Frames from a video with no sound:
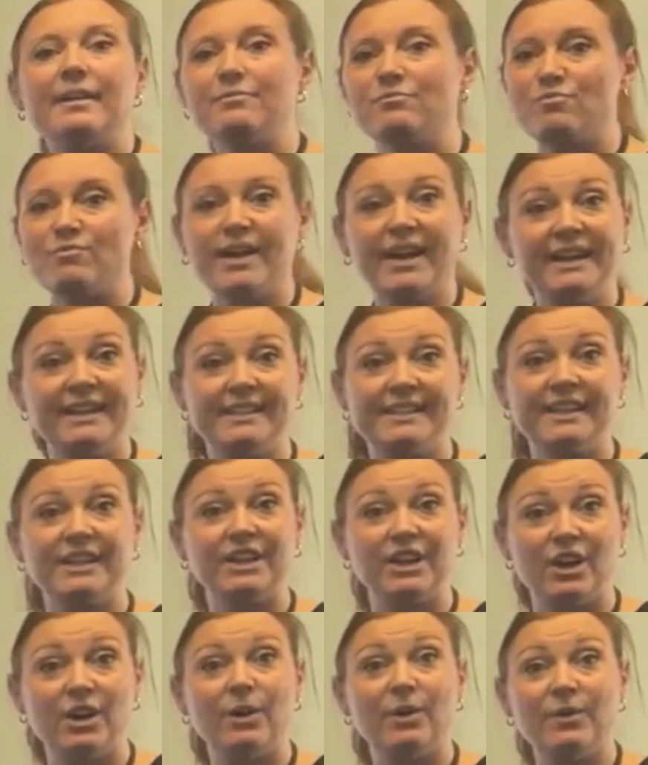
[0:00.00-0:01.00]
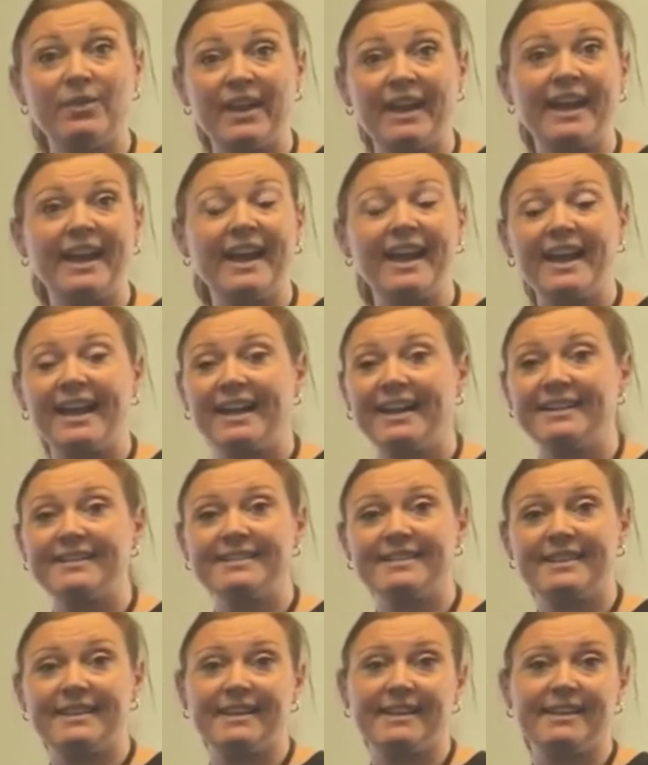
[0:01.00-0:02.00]
ready to go that has
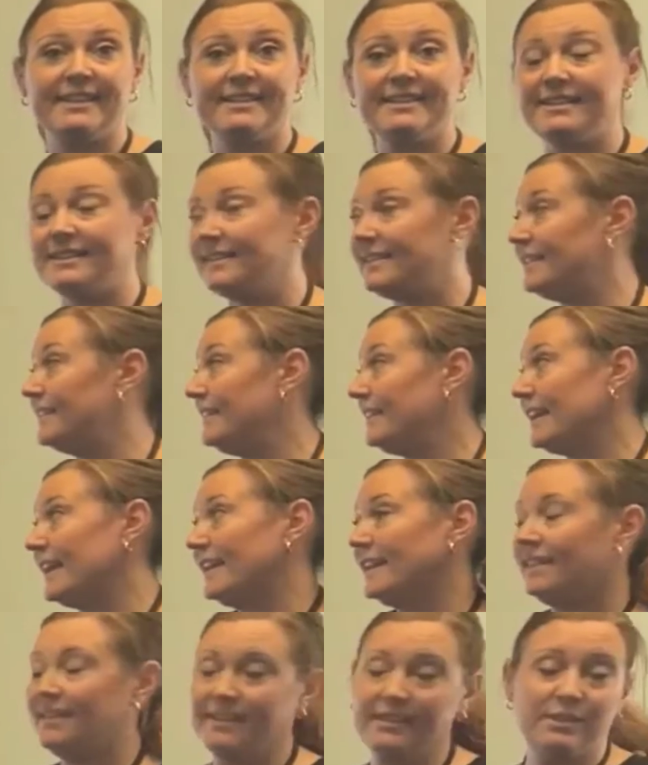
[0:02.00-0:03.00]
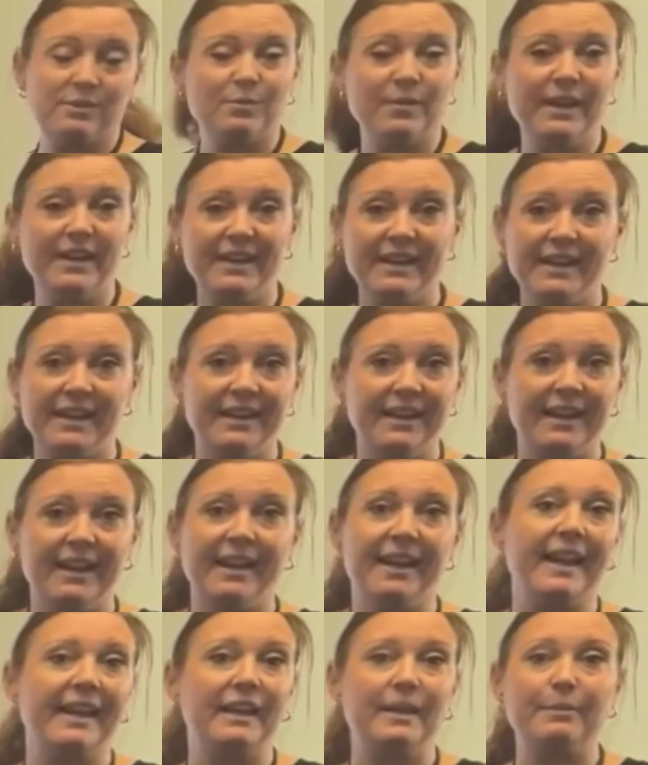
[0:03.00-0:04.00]
this written in
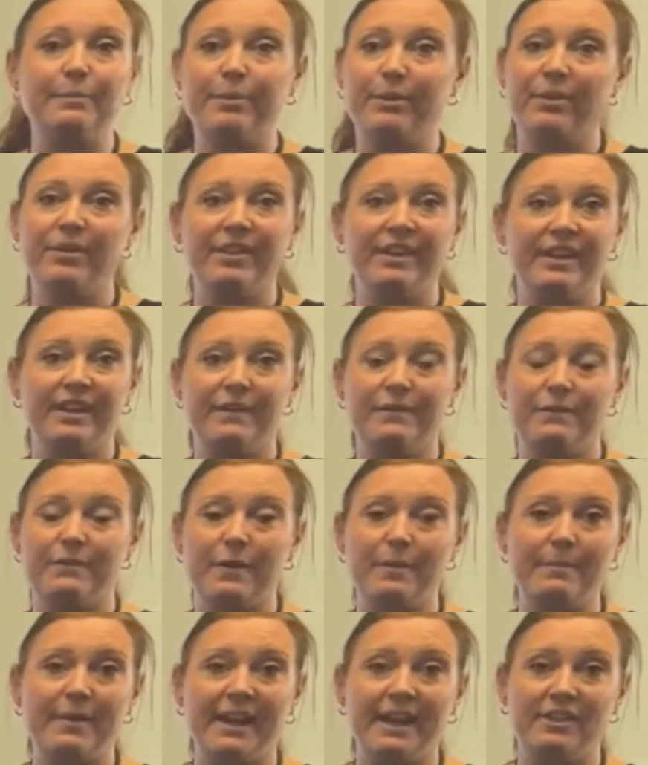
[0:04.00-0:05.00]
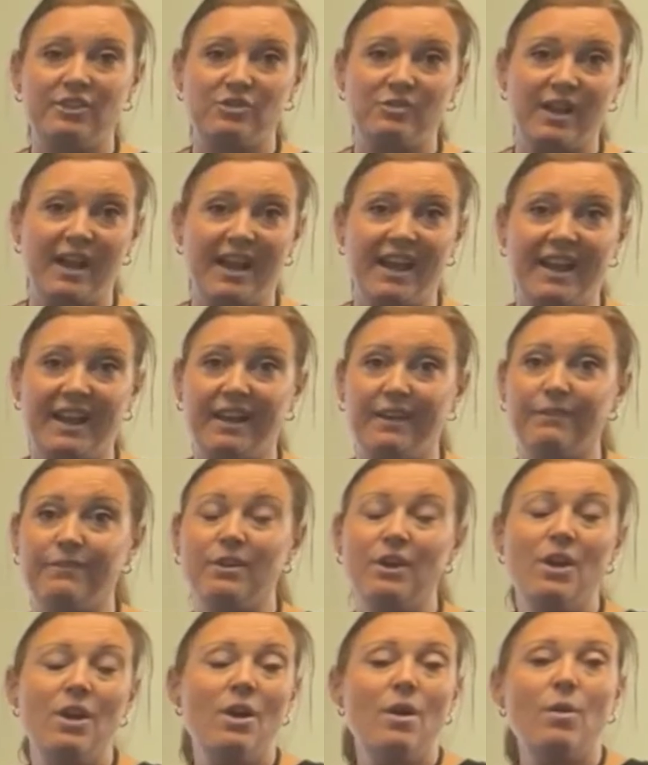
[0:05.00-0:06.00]
it. I can pull it in from my drive,
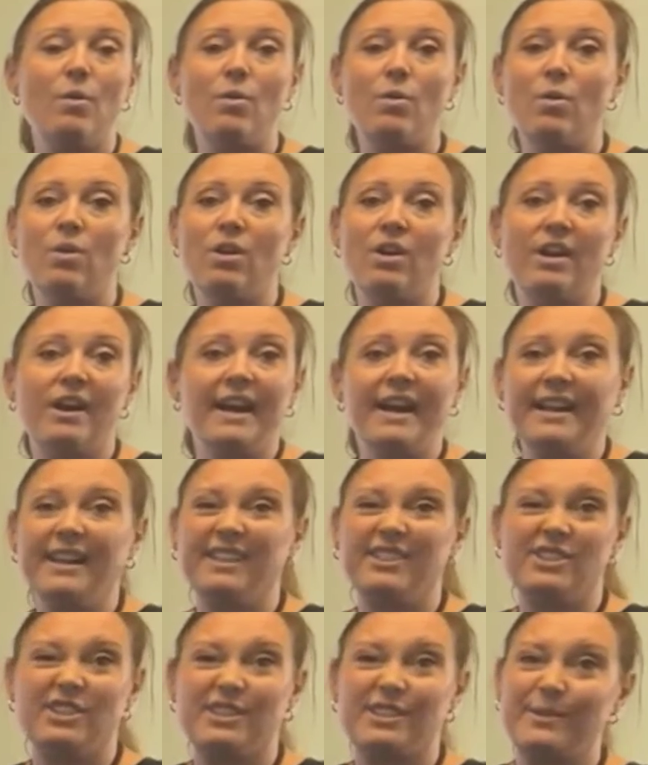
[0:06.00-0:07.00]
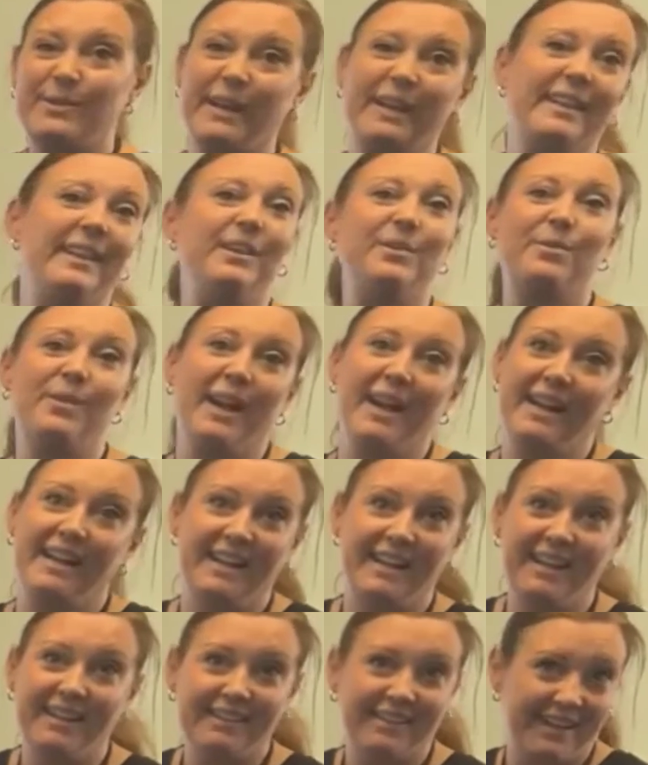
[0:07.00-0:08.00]
or I could just quickly write
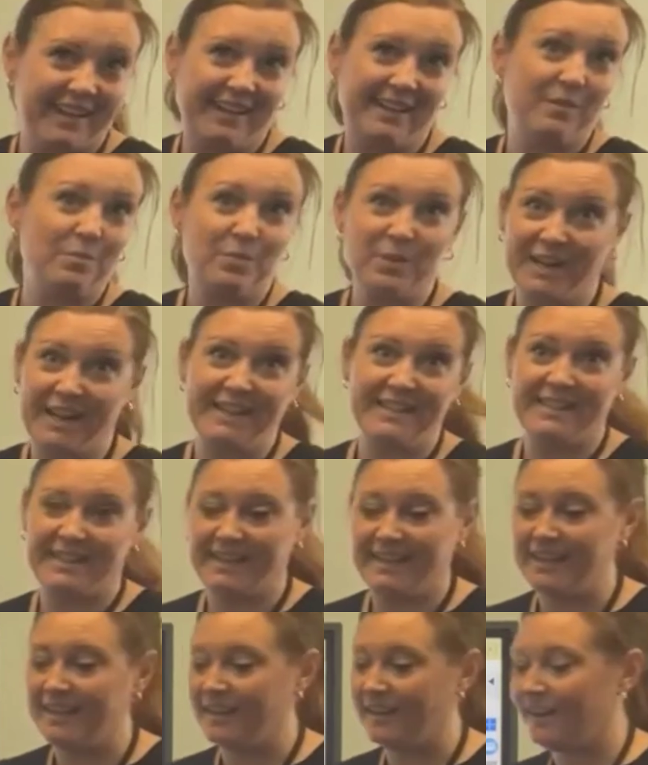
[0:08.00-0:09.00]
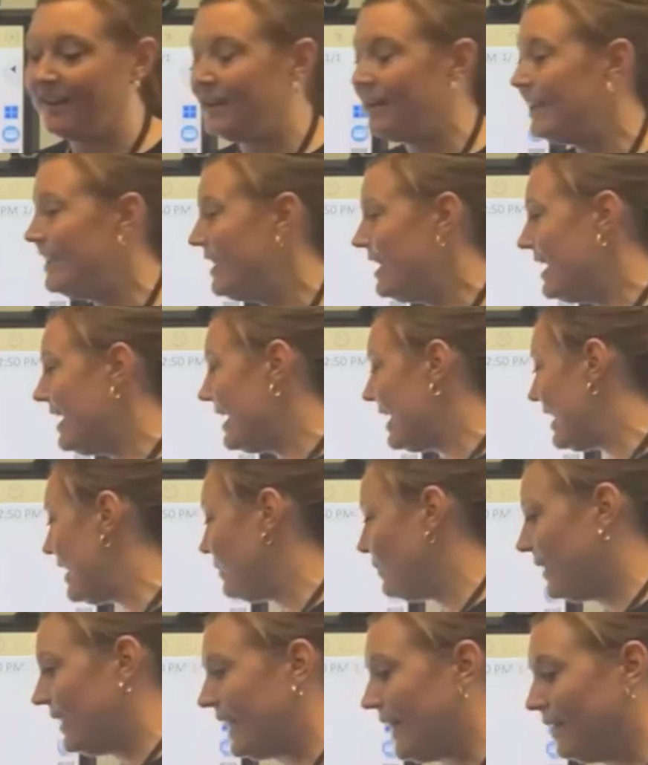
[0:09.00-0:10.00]
it like what I did here.
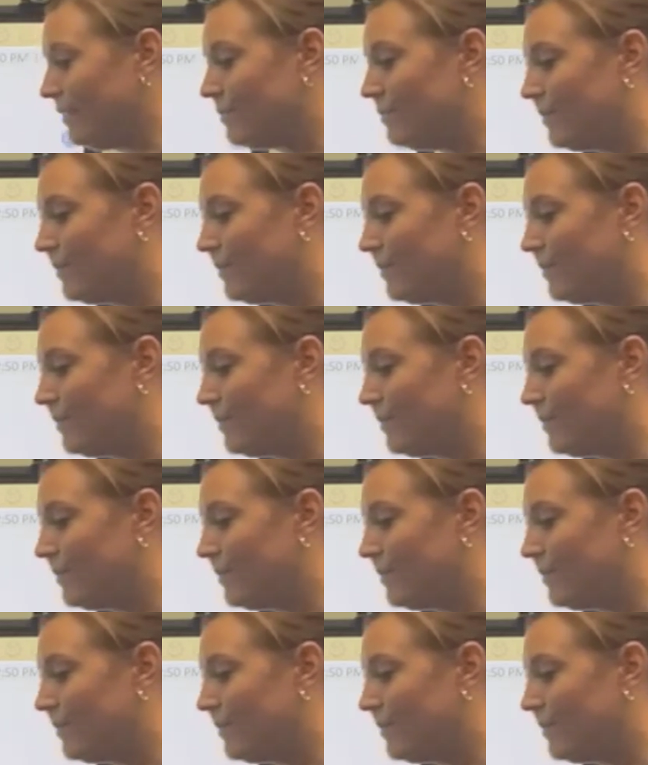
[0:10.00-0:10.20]
And when I